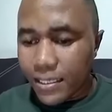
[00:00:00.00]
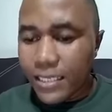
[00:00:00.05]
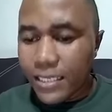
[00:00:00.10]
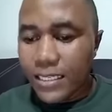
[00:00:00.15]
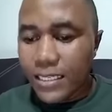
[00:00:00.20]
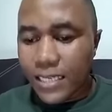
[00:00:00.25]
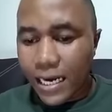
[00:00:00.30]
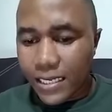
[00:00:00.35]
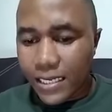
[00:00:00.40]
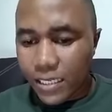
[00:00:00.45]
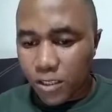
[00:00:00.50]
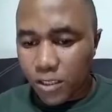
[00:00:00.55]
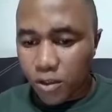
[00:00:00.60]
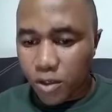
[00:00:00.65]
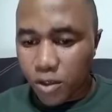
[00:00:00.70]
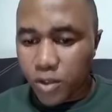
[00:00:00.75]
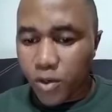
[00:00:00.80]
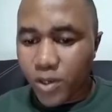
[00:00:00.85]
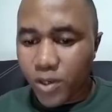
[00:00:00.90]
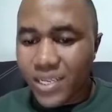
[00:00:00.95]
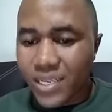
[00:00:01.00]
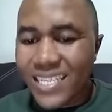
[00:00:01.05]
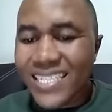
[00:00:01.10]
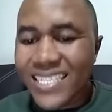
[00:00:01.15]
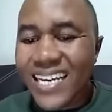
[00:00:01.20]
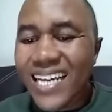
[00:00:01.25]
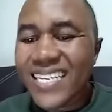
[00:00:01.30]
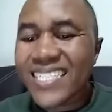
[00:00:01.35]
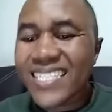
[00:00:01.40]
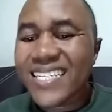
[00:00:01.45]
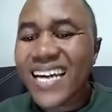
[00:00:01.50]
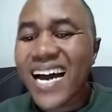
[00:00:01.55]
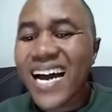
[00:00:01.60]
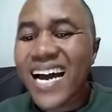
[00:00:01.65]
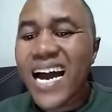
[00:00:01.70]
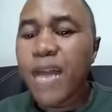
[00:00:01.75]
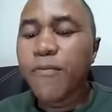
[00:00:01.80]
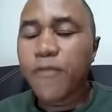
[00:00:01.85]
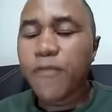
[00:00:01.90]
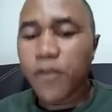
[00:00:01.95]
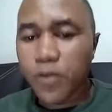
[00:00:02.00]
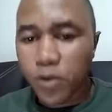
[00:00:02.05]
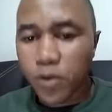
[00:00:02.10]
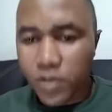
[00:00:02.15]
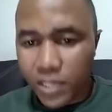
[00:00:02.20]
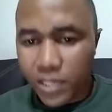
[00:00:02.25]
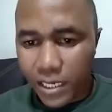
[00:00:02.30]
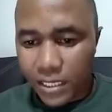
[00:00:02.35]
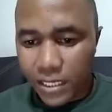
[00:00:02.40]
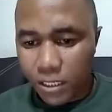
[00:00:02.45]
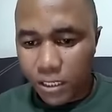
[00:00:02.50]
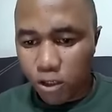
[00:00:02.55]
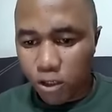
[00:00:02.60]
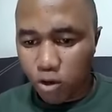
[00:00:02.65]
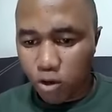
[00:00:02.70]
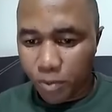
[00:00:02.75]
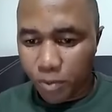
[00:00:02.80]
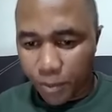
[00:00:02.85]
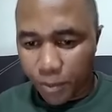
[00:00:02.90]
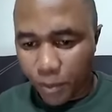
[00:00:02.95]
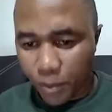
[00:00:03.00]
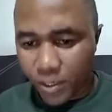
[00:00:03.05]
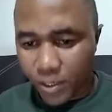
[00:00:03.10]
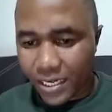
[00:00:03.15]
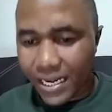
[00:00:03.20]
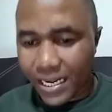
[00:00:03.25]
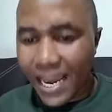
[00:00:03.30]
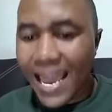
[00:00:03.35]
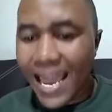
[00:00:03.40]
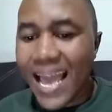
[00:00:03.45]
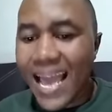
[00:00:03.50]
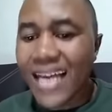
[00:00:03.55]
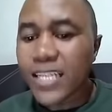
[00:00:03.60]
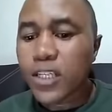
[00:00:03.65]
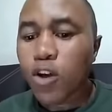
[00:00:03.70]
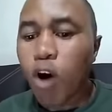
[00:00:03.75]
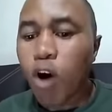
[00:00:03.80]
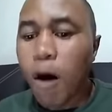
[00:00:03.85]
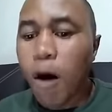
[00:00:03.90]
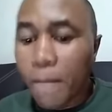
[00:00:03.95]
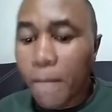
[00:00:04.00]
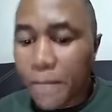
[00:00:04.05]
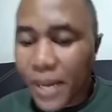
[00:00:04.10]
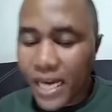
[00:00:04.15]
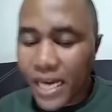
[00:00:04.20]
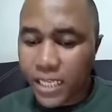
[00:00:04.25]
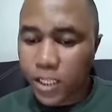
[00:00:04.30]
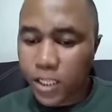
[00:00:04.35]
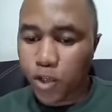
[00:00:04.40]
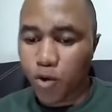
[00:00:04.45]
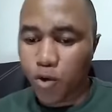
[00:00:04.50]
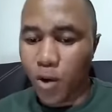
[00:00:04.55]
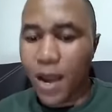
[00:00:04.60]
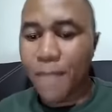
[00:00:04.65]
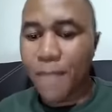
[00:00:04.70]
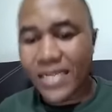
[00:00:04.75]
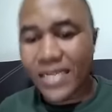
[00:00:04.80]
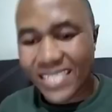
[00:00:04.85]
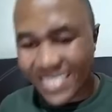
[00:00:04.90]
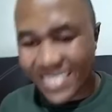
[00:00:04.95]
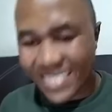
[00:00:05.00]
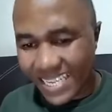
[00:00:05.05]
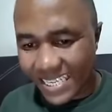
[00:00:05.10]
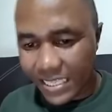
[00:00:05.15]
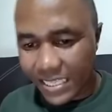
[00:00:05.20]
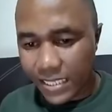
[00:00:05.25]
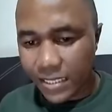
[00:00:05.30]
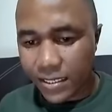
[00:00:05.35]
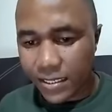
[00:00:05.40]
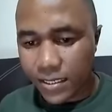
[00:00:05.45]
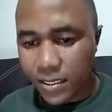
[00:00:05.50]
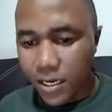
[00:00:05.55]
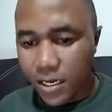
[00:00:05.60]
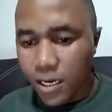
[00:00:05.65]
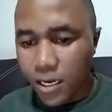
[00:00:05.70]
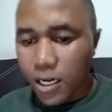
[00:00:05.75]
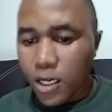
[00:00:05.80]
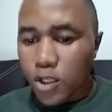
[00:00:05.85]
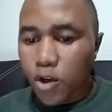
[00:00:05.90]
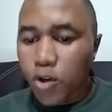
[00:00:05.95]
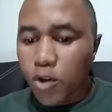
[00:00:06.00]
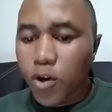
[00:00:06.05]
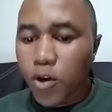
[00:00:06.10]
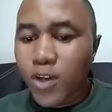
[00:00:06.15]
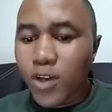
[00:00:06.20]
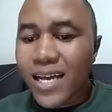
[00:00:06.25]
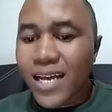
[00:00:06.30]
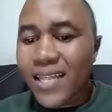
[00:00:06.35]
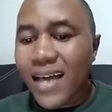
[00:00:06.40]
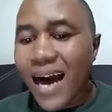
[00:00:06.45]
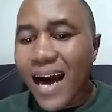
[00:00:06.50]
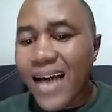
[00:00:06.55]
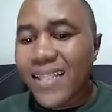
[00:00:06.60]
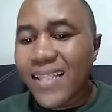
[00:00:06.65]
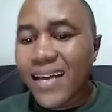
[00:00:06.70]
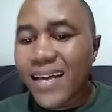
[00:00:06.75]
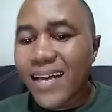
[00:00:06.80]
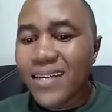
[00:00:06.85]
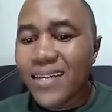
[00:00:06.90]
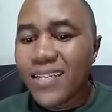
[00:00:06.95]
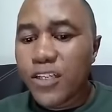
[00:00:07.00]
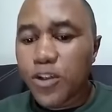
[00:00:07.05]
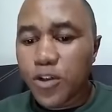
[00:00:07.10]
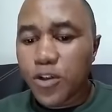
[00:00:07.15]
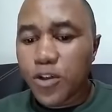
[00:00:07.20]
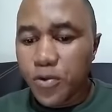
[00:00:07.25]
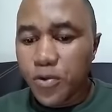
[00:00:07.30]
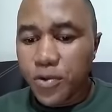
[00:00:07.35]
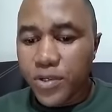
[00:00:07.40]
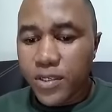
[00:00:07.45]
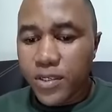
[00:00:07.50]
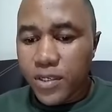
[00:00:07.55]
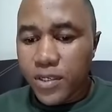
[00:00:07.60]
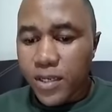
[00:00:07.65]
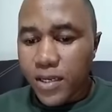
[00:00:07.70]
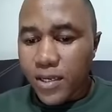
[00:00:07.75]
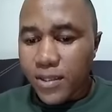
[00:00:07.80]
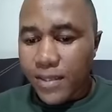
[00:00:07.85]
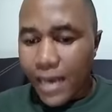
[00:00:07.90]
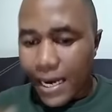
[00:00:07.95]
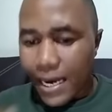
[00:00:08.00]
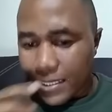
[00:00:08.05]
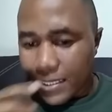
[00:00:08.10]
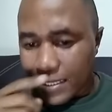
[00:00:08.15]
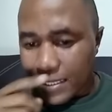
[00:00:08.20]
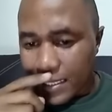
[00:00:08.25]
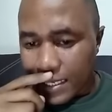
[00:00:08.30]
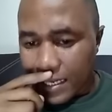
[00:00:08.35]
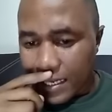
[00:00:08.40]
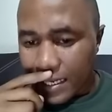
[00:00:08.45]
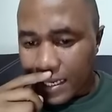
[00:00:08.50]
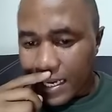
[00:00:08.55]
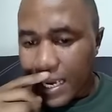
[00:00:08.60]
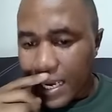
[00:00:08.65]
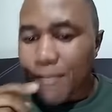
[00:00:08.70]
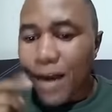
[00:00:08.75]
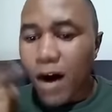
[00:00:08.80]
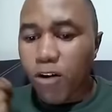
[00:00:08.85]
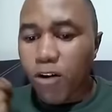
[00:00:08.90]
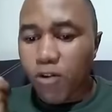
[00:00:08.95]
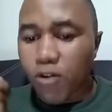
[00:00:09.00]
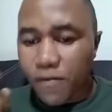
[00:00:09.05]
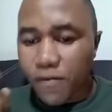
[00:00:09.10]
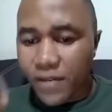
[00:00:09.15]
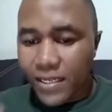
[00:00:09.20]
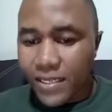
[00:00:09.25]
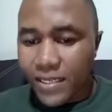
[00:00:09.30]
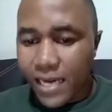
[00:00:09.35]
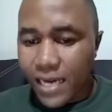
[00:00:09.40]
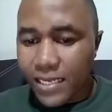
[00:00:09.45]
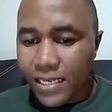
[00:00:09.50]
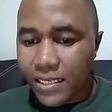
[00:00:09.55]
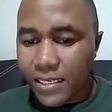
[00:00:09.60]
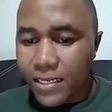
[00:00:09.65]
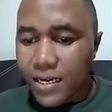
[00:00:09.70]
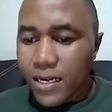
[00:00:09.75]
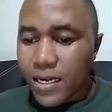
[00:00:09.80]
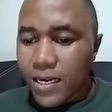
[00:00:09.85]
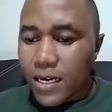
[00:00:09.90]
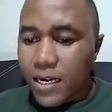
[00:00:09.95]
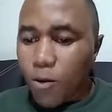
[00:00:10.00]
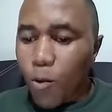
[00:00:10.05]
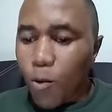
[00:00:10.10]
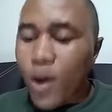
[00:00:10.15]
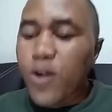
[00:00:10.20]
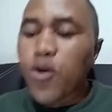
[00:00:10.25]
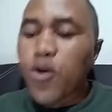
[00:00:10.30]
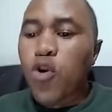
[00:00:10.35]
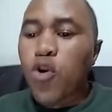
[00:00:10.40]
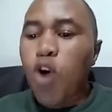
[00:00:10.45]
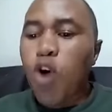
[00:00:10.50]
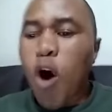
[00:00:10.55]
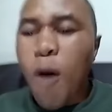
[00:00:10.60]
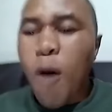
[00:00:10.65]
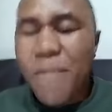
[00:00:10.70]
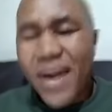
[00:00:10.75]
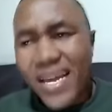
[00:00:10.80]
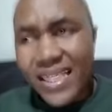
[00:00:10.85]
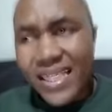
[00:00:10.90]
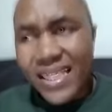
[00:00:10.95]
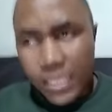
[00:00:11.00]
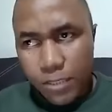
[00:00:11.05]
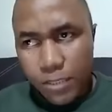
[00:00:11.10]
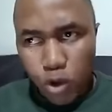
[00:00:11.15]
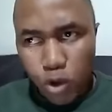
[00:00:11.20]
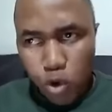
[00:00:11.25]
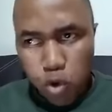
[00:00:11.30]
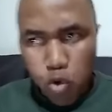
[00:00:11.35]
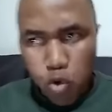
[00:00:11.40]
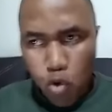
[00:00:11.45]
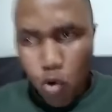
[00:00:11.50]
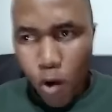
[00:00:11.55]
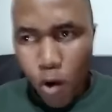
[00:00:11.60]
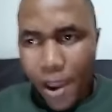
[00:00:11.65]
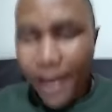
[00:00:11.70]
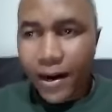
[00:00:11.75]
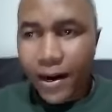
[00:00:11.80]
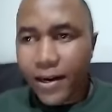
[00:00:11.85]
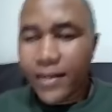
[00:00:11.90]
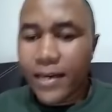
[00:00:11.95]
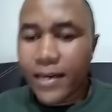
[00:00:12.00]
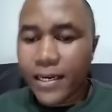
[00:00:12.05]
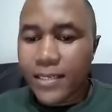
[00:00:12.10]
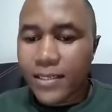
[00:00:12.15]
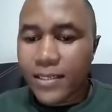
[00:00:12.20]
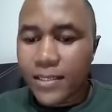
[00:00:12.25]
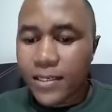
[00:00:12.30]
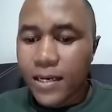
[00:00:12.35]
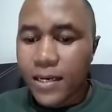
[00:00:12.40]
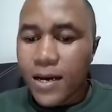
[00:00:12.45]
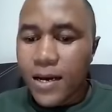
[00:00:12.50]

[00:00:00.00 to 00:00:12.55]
injured and so forth. It takes time for those cases to be reported as compared to urban settings. So those are the other issues that came out of the study. When you compare these two areas,